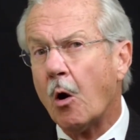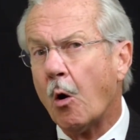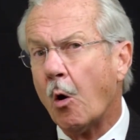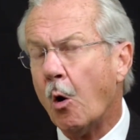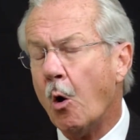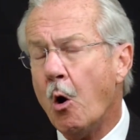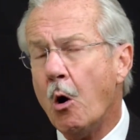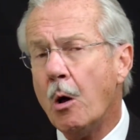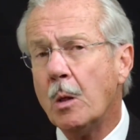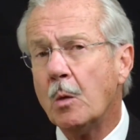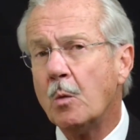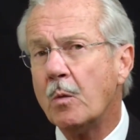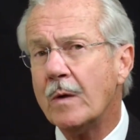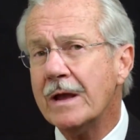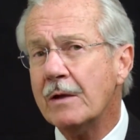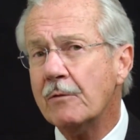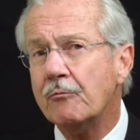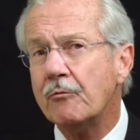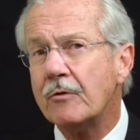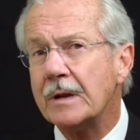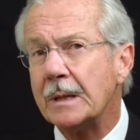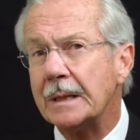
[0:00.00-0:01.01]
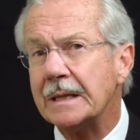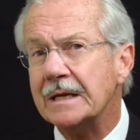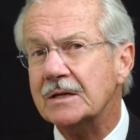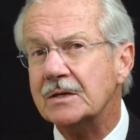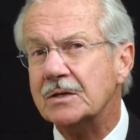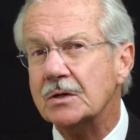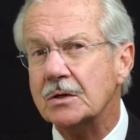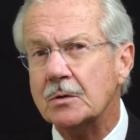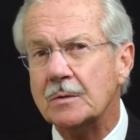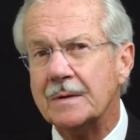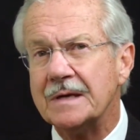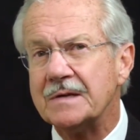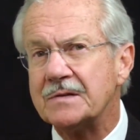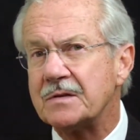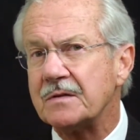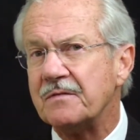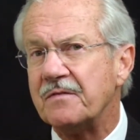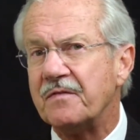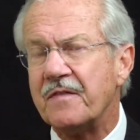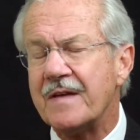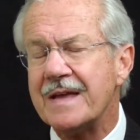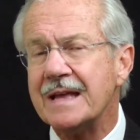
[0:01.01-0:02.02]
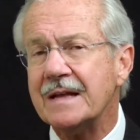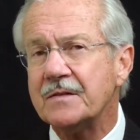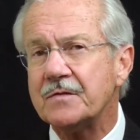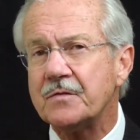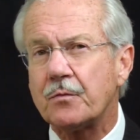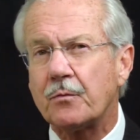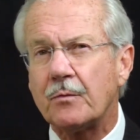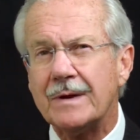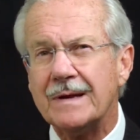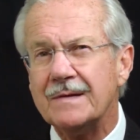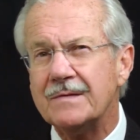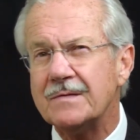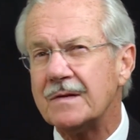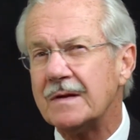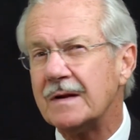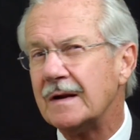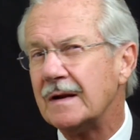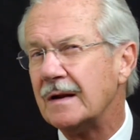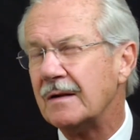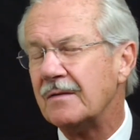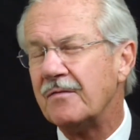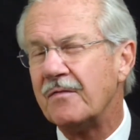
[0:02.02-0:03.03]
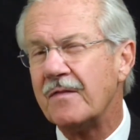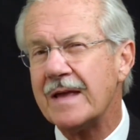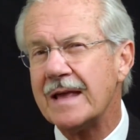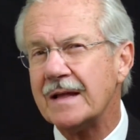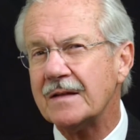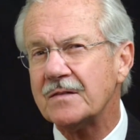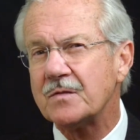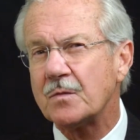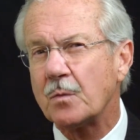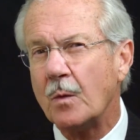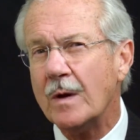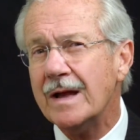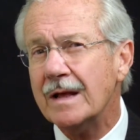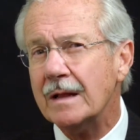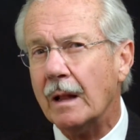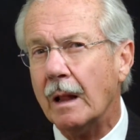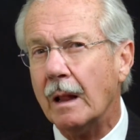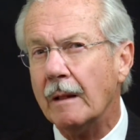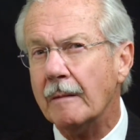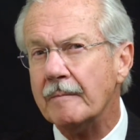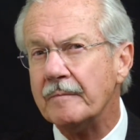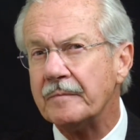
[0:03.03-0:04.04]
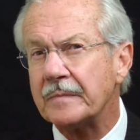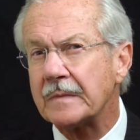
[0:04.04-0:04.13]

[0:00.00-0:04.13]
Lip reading: All we really do is advance reason and advanced will.